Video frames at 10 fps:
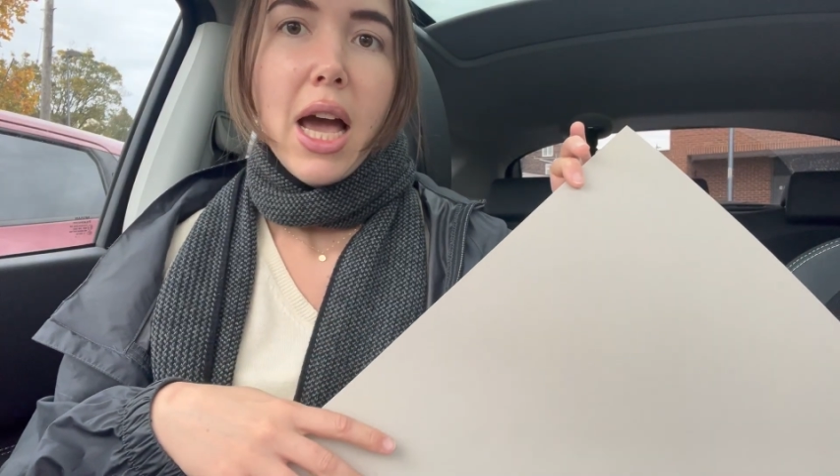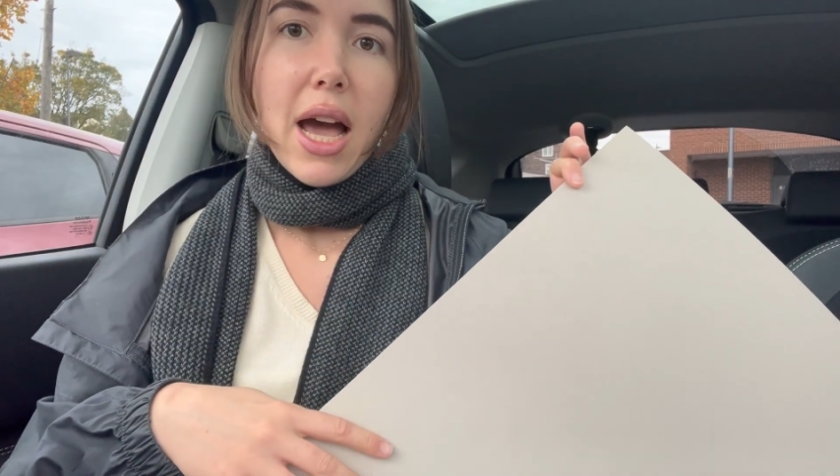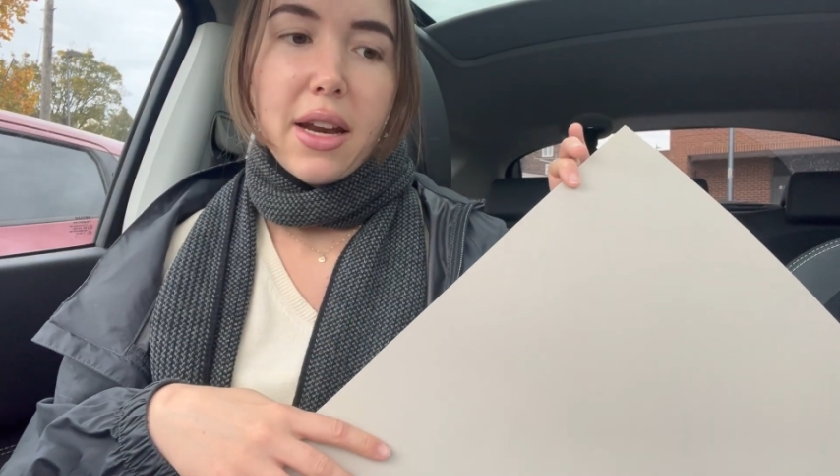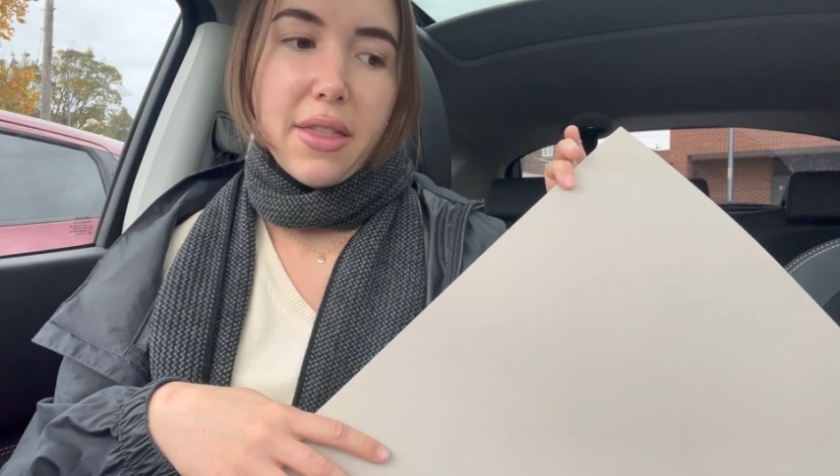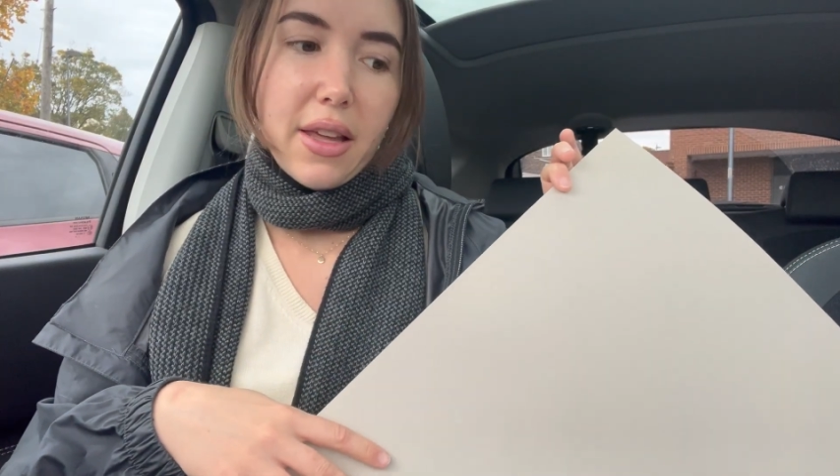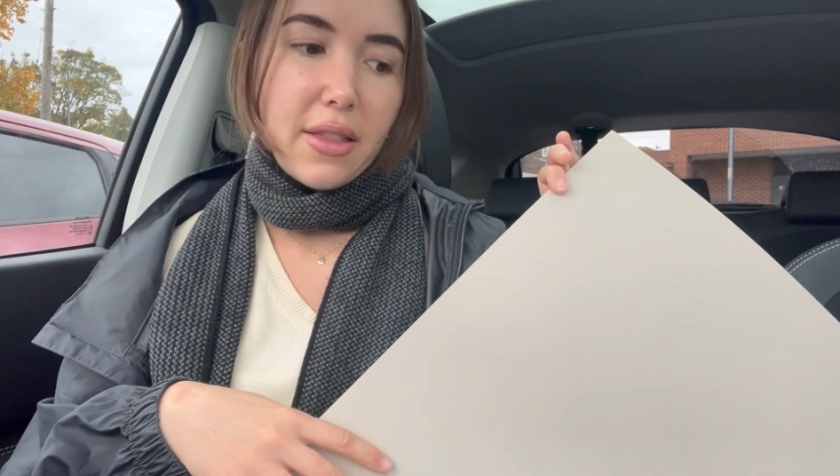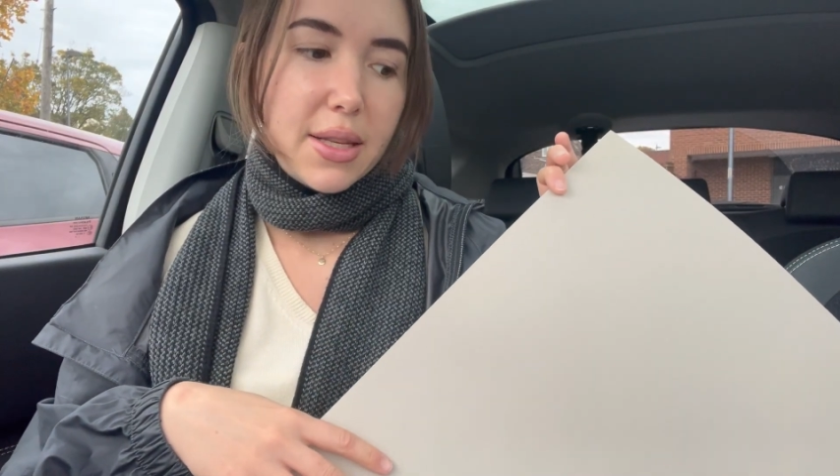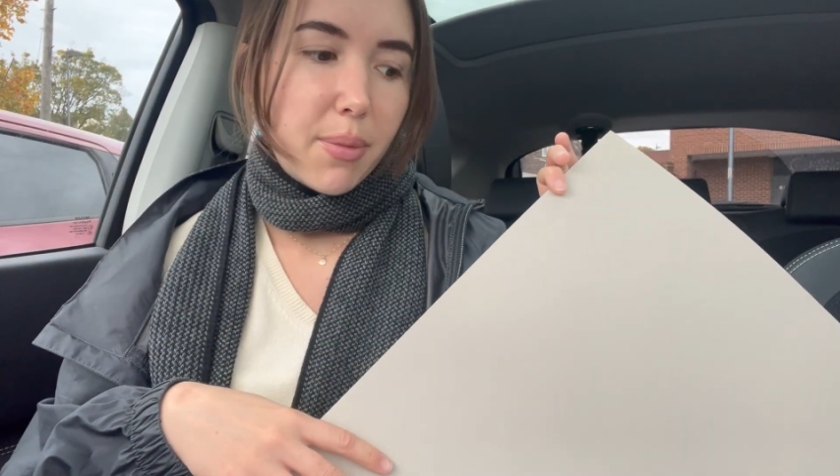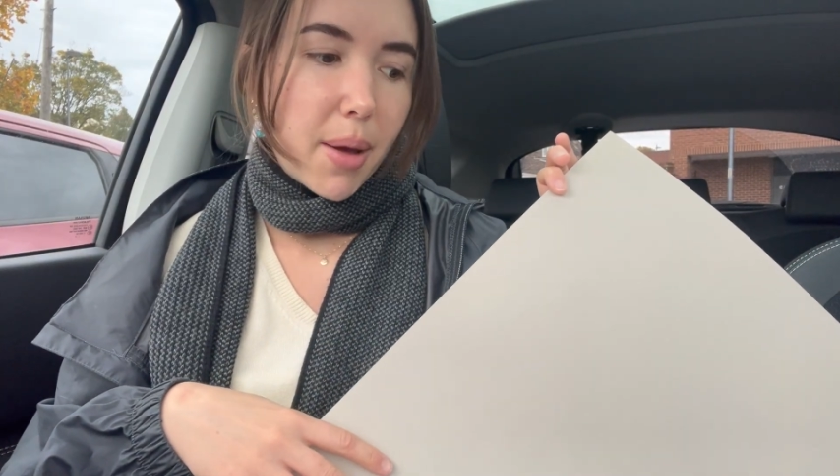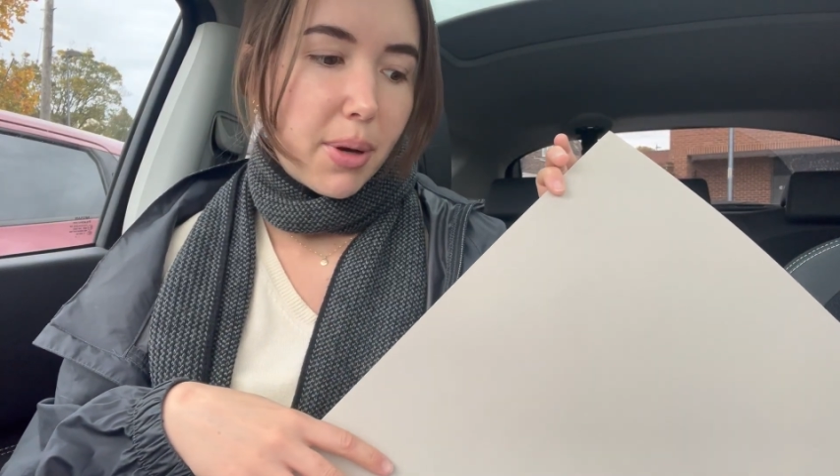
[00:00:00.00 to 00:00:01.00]
and I think
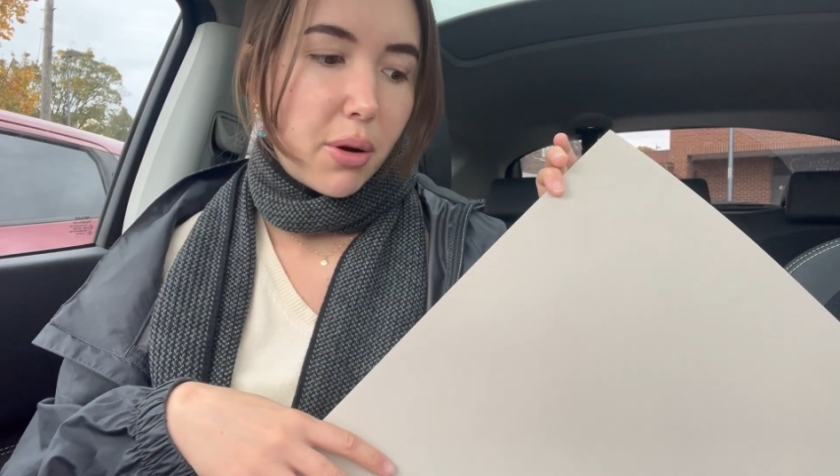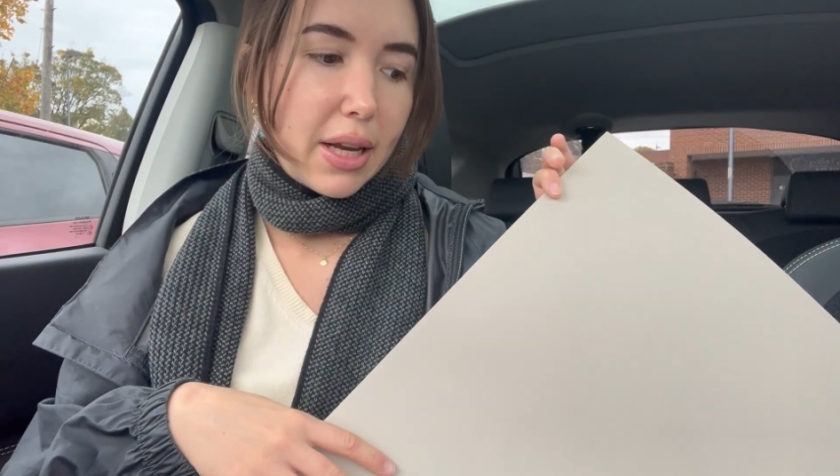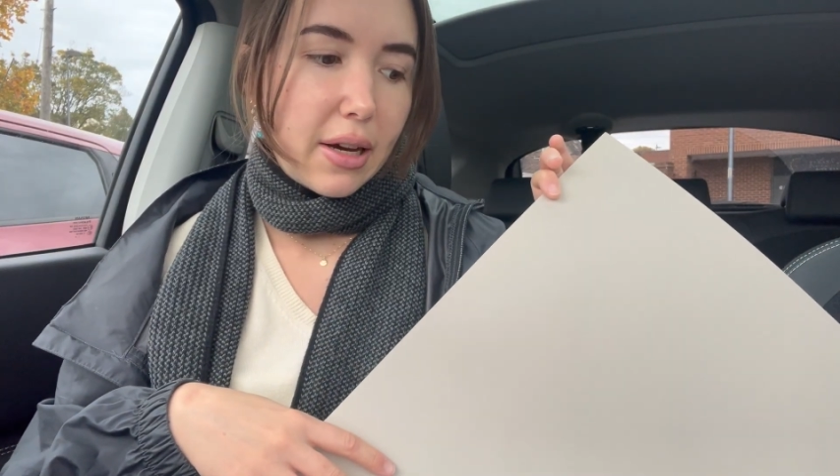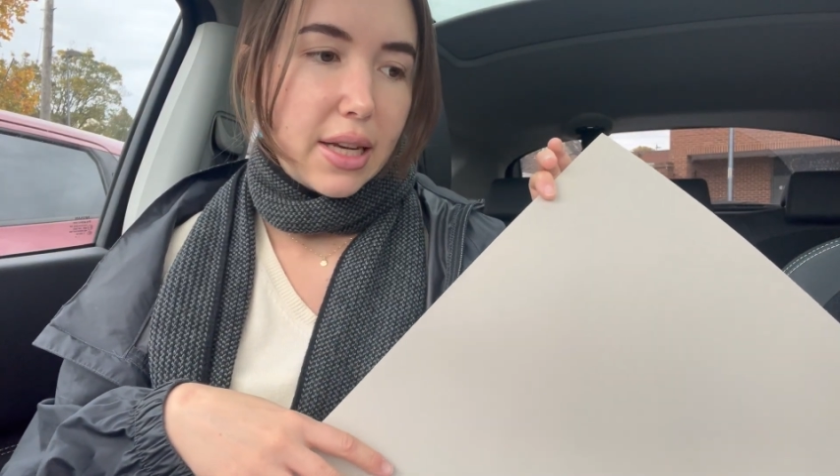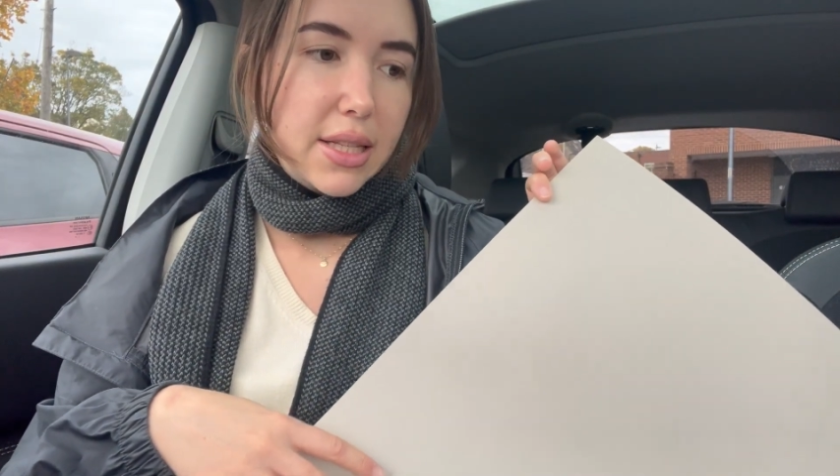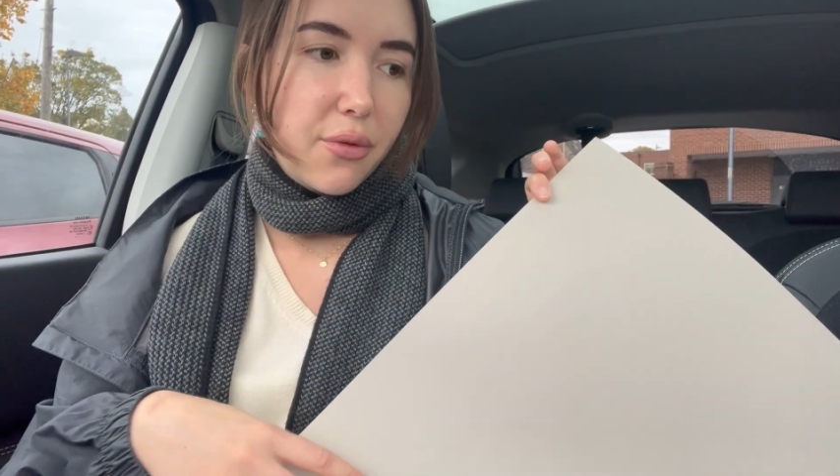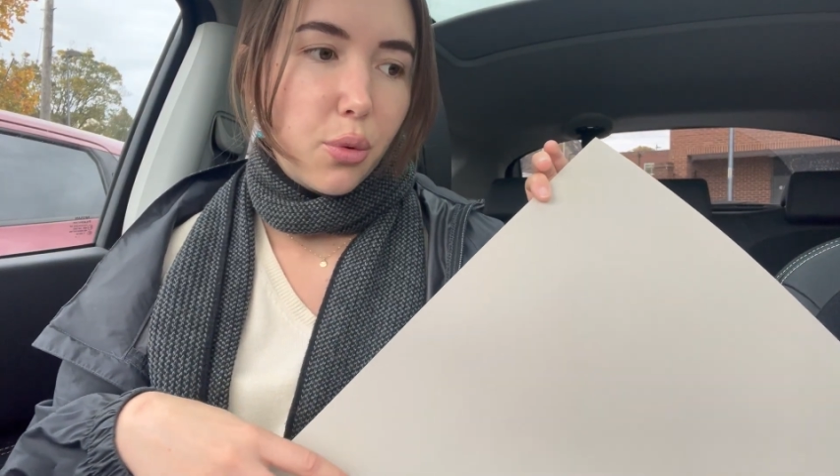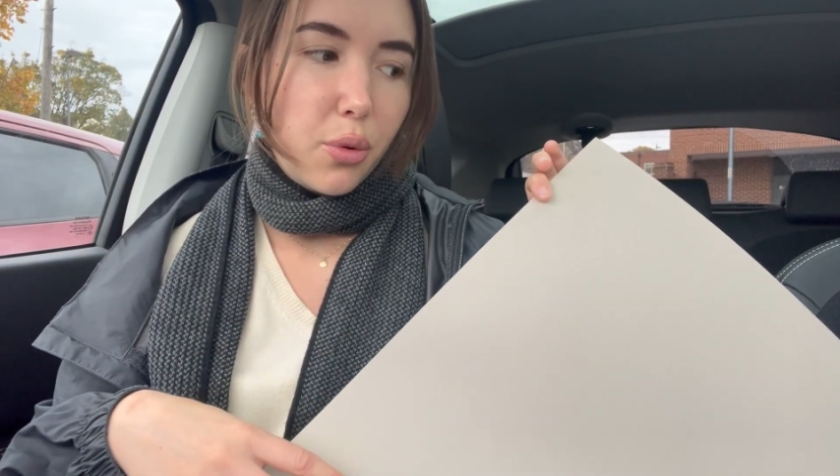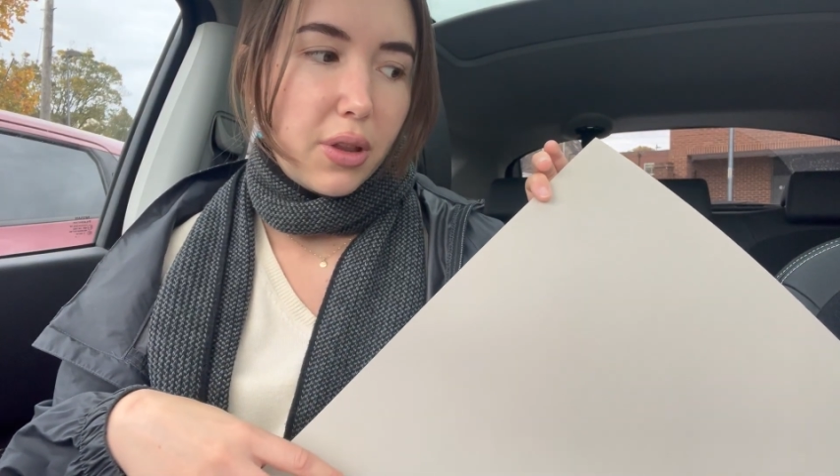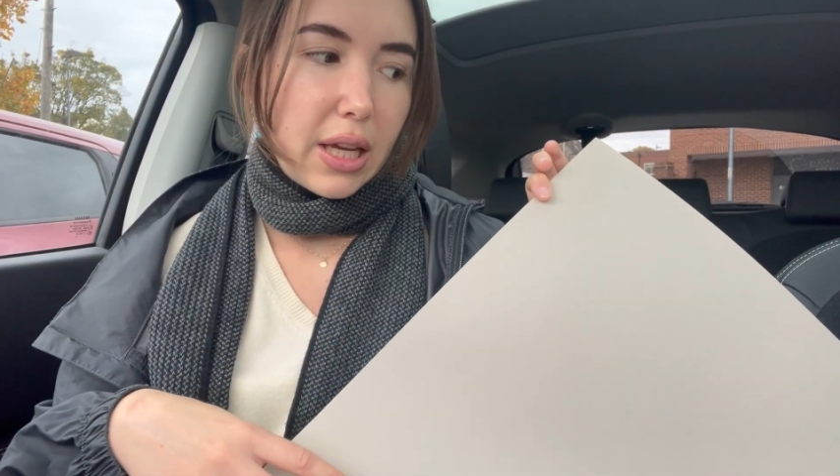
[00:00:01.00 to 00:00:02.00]
this might be quite nice
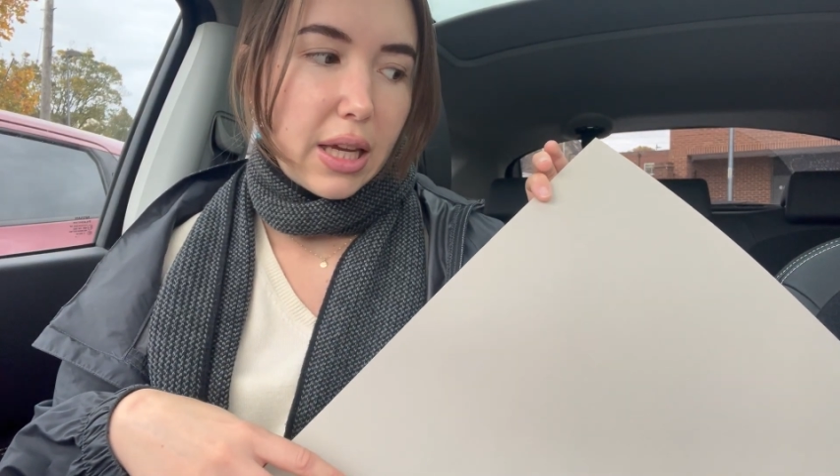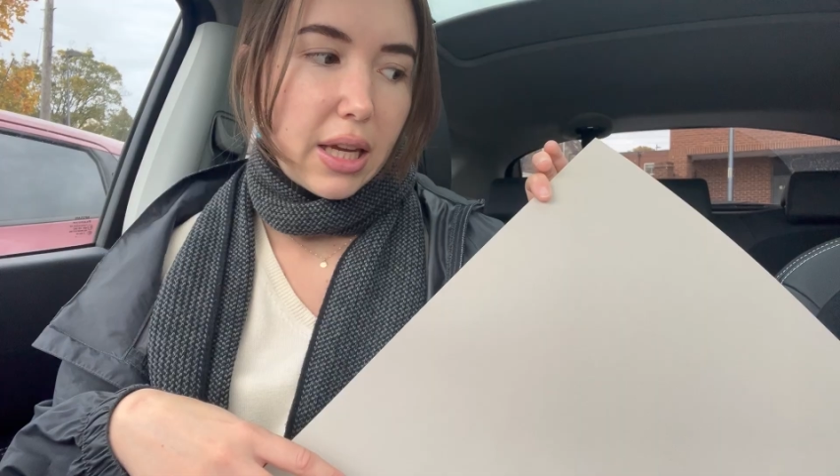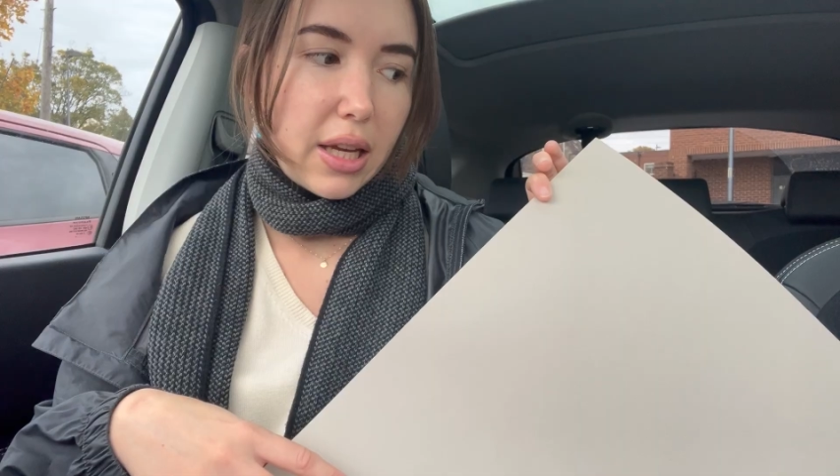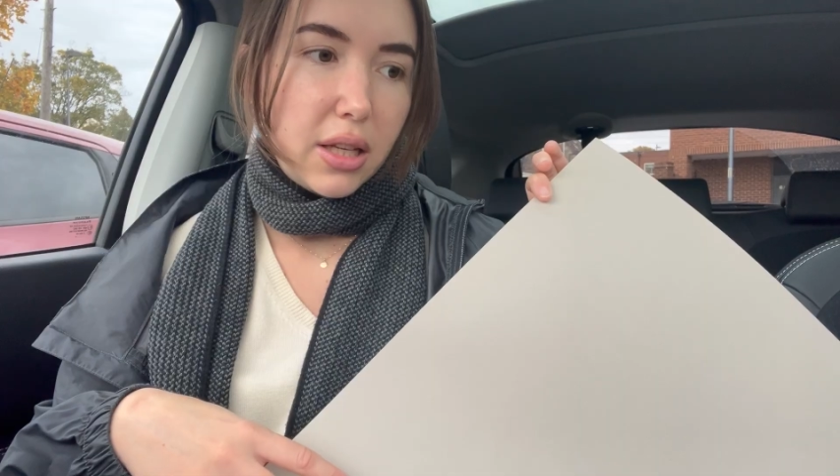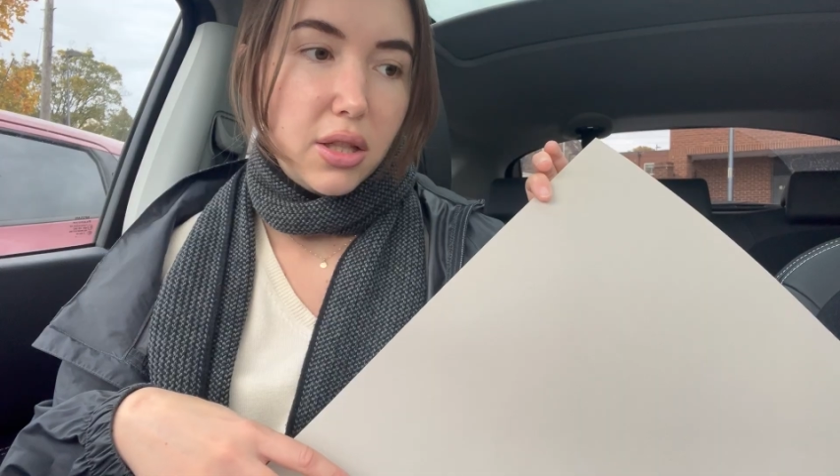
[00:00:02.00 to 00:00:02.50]
for the